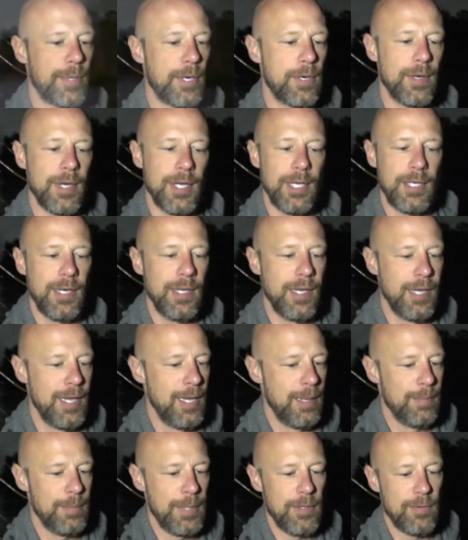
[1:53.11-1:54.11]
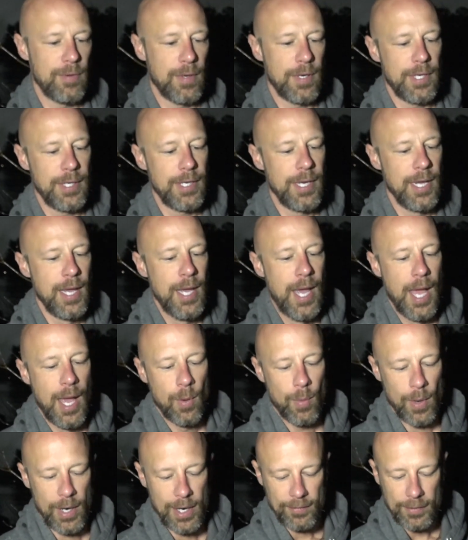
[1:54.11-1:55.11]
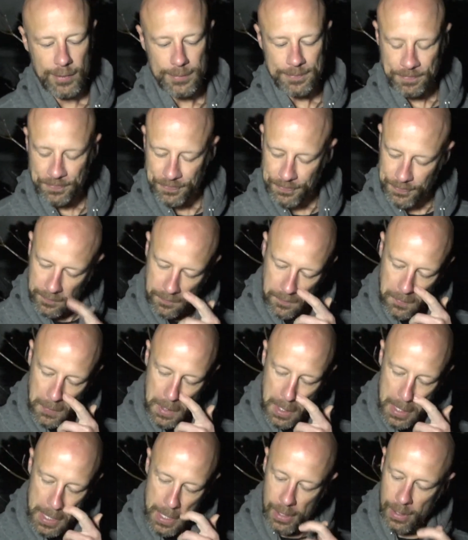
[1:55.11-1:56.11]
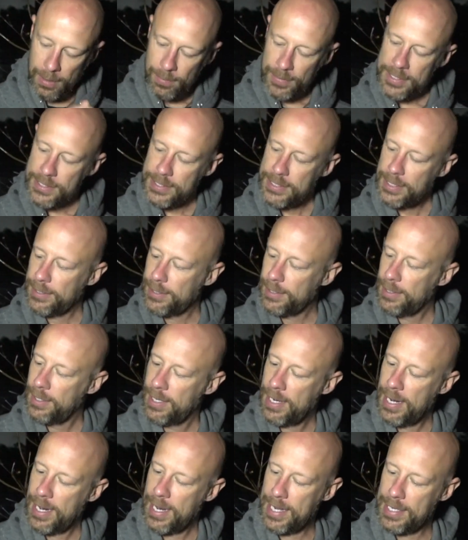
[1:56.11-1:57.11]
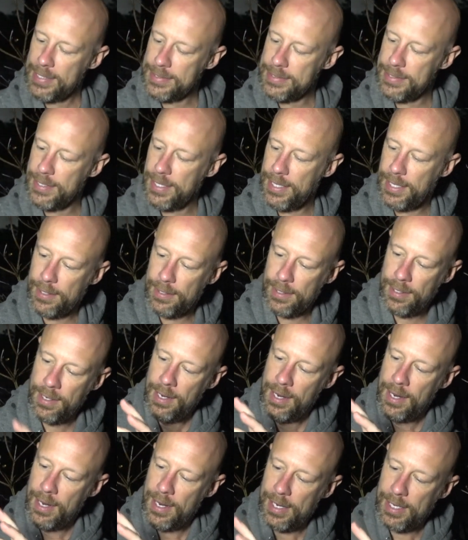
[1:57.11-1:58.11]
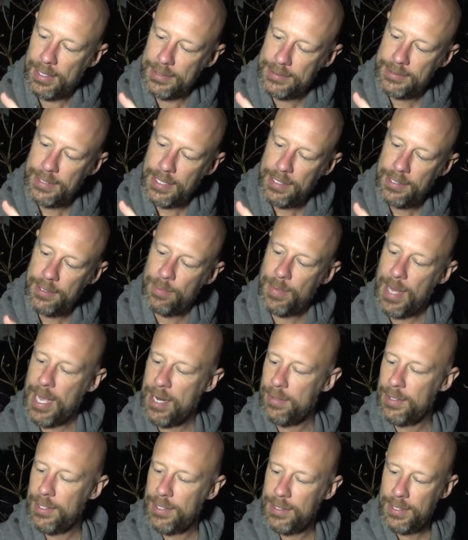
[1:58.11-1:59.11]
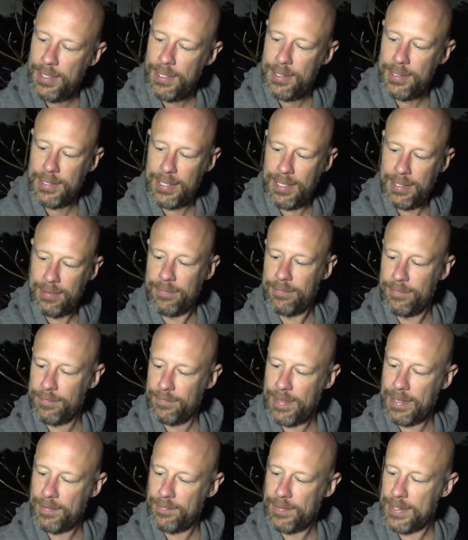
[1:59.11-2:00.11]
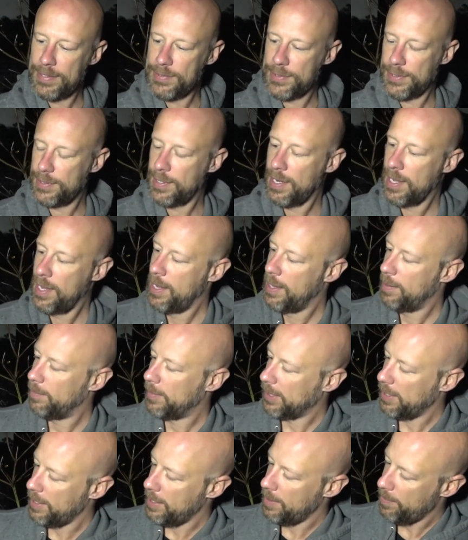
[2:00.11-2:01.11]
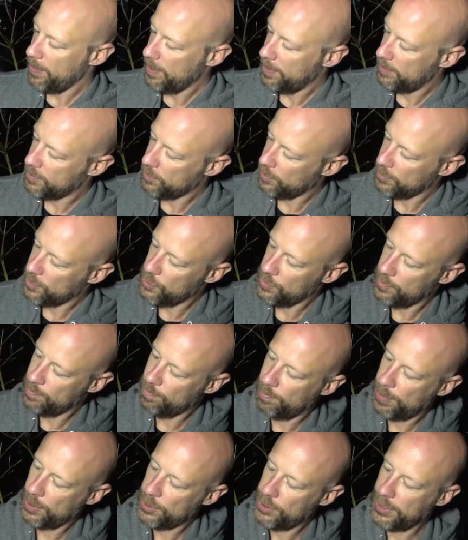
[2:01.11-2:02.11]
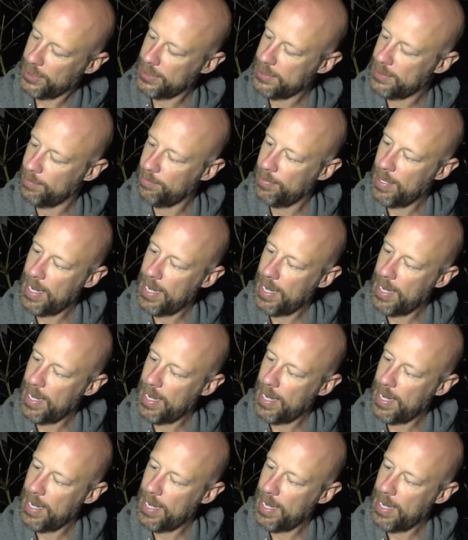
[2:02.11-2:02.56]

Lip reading: Perun, whatever. This here has their standard battery in there. Again, 5,000 milliamp, so it's pushing some